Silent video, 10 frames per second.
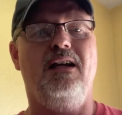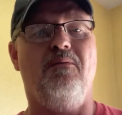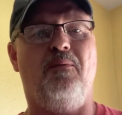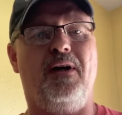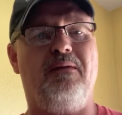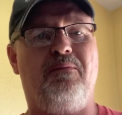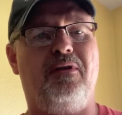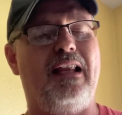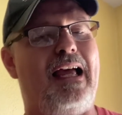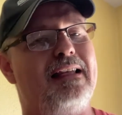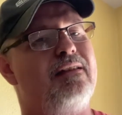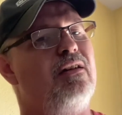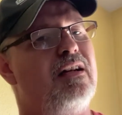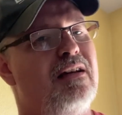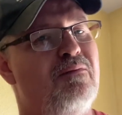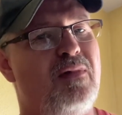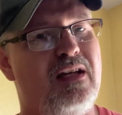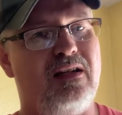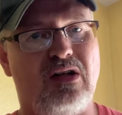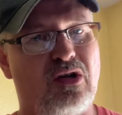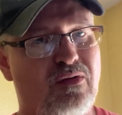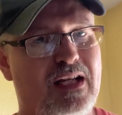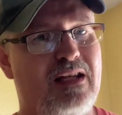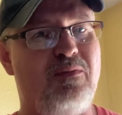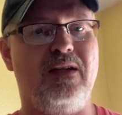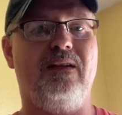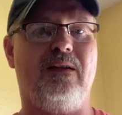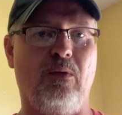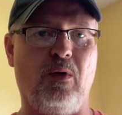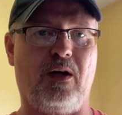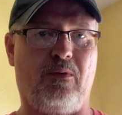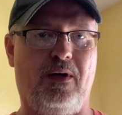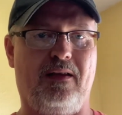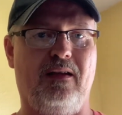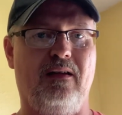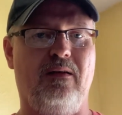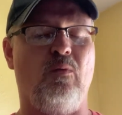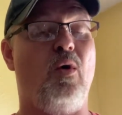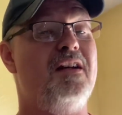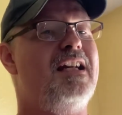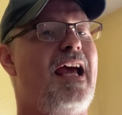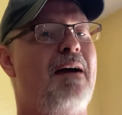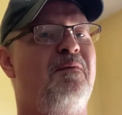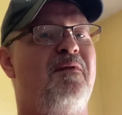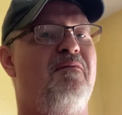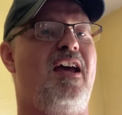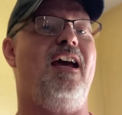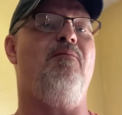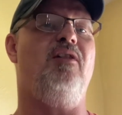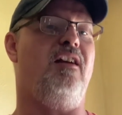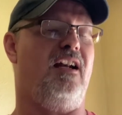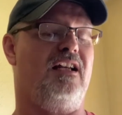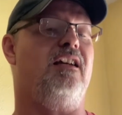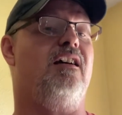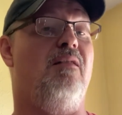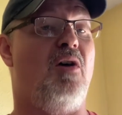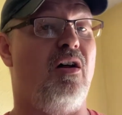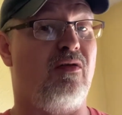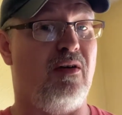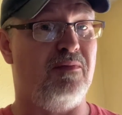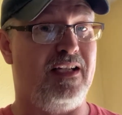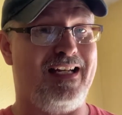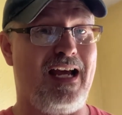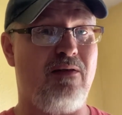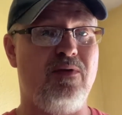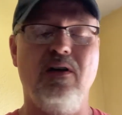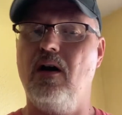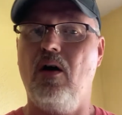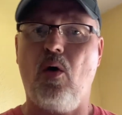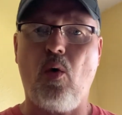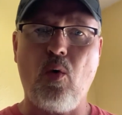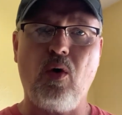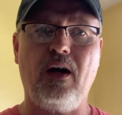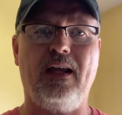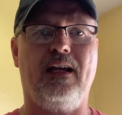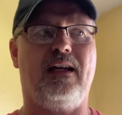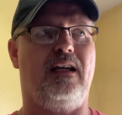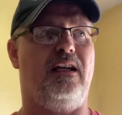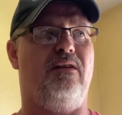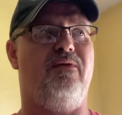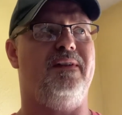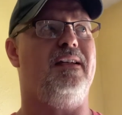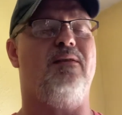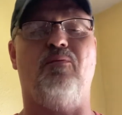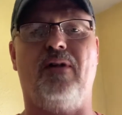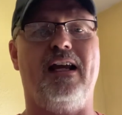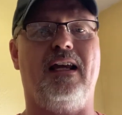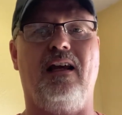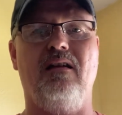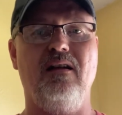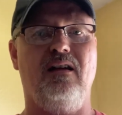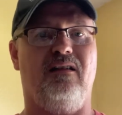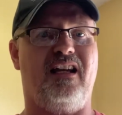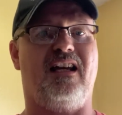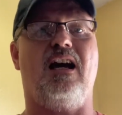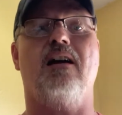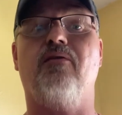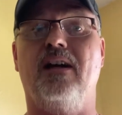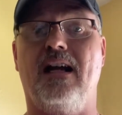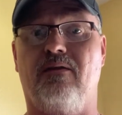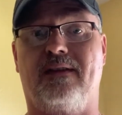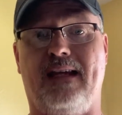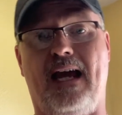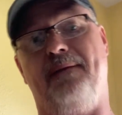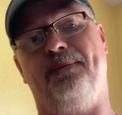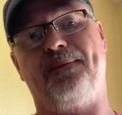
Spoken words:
But plaster can be a tricky beast to work with. One tap from a hammer and it can come all crumbling down, or it can resist breaking like concrete outside.